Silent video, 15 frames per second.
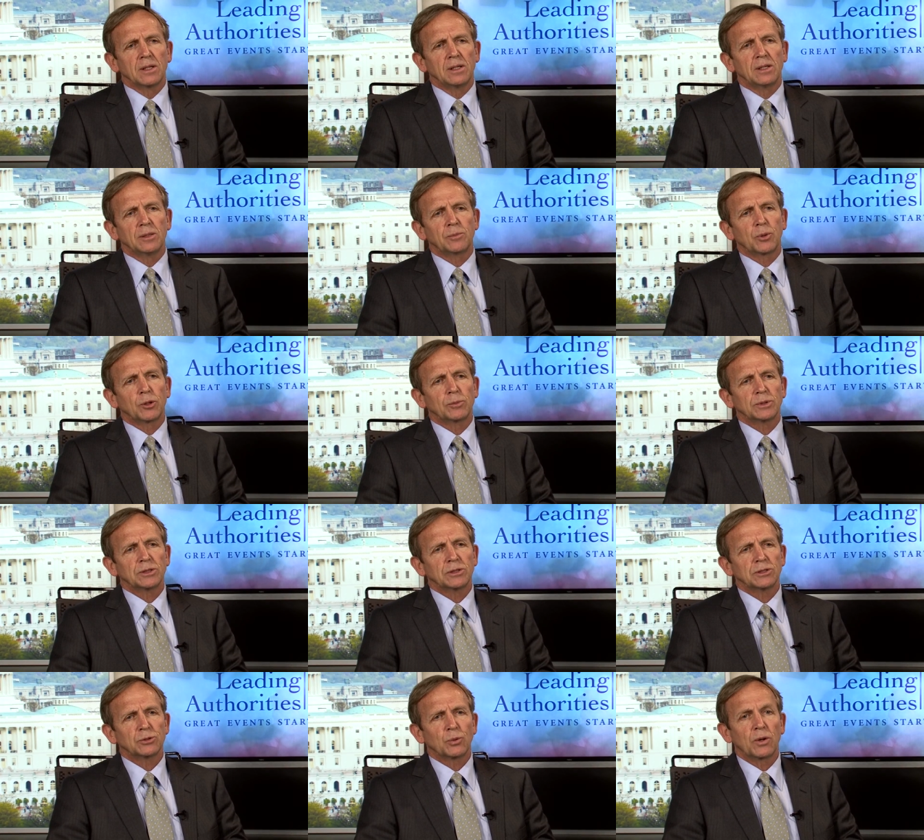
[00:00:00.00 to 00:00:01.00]
uh,
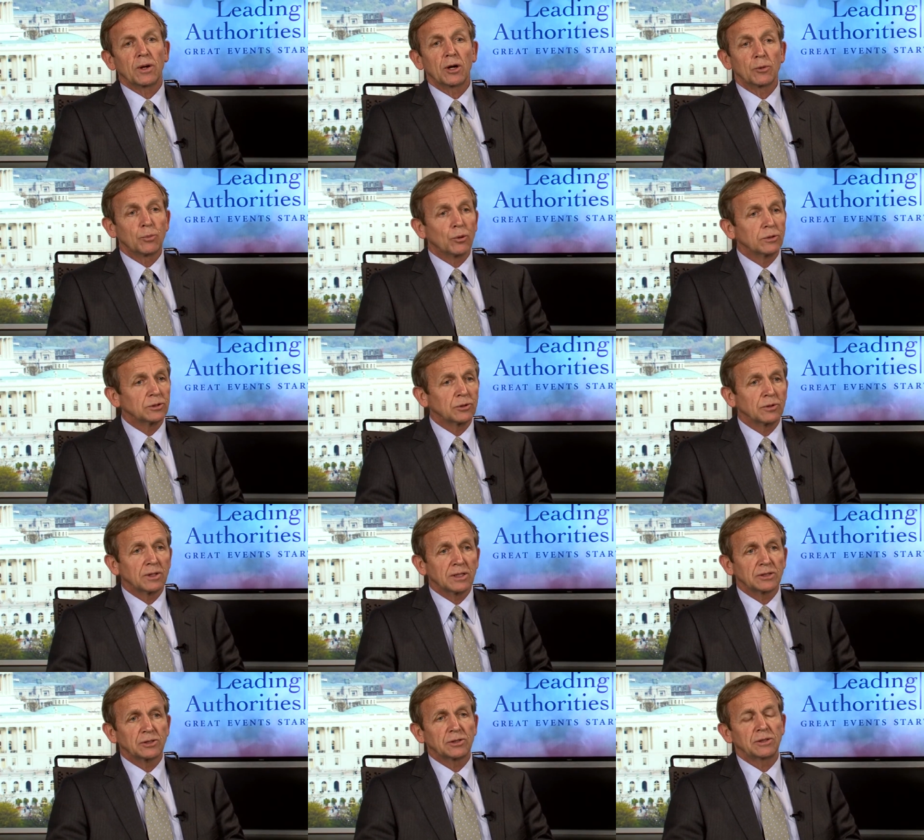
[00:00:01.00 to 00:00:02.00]
purposes, where airports are
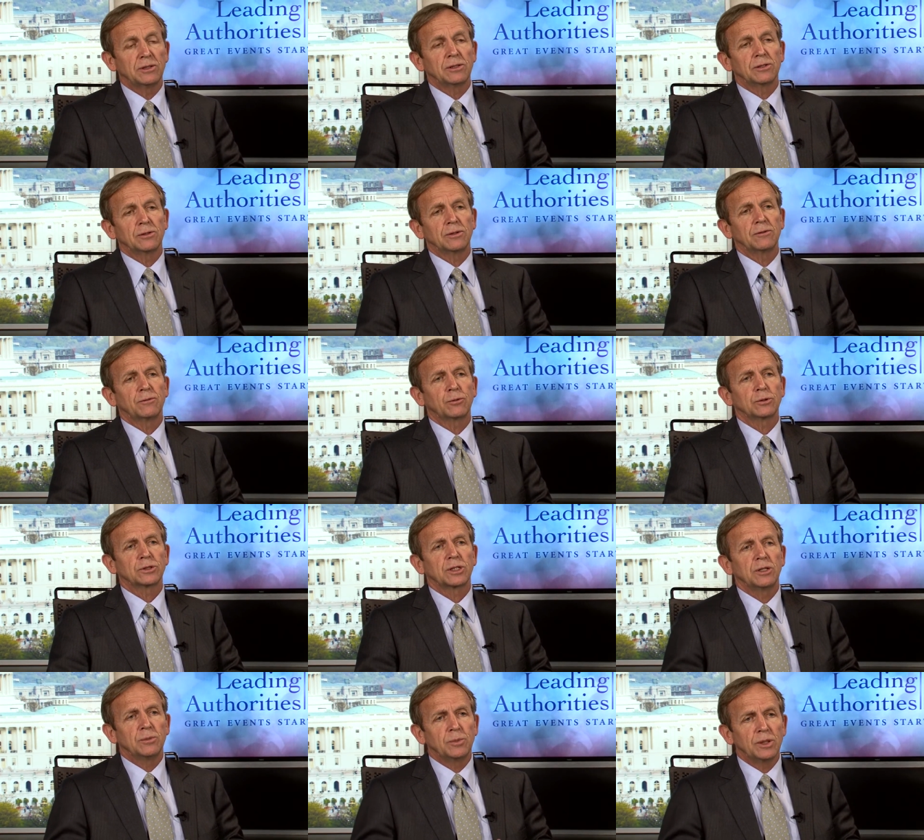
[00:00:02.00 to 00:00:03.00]
less secure and
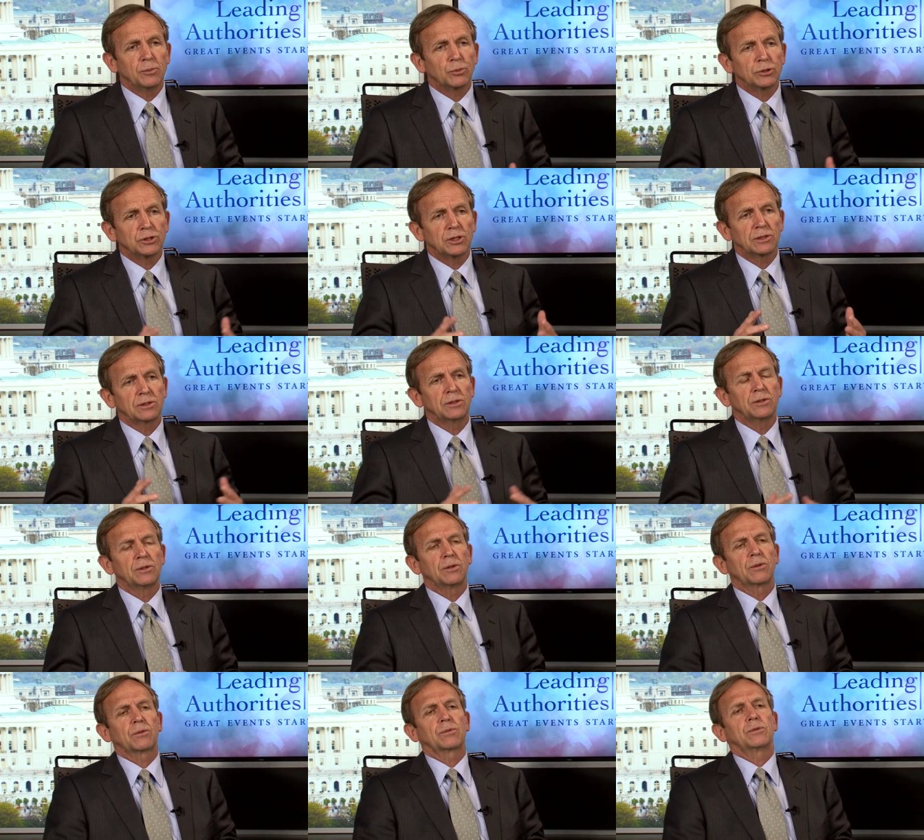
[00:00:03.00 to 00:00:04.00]
force can be projected
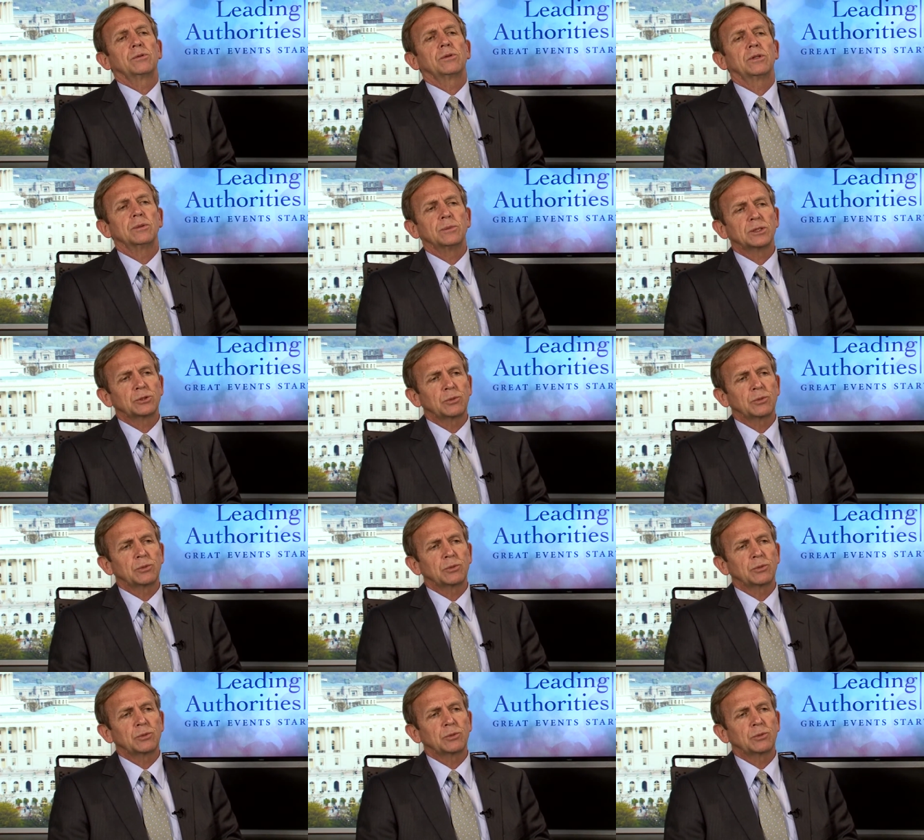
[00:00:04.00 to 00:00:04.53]
through them.